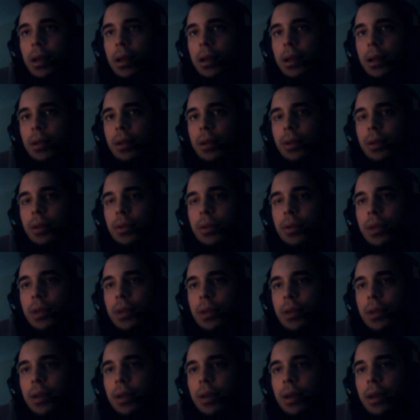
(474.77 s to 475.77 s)
So I was like,
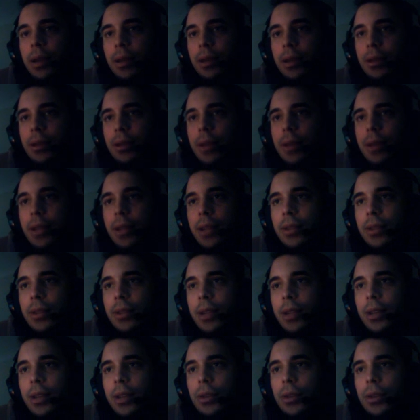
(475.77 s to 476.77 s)
okay, let's go back to
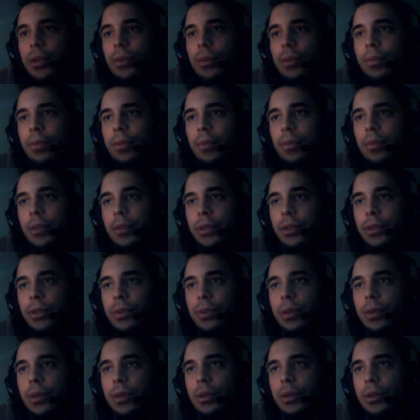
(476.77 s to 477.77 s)
EU, which is
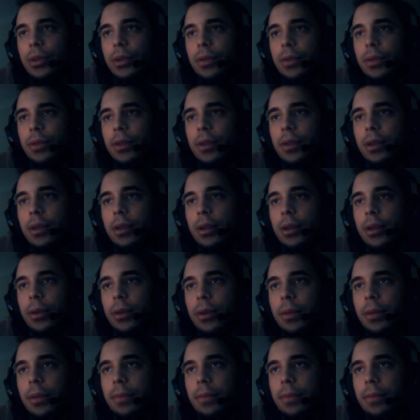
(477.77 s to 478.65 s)
what I should have done anyway.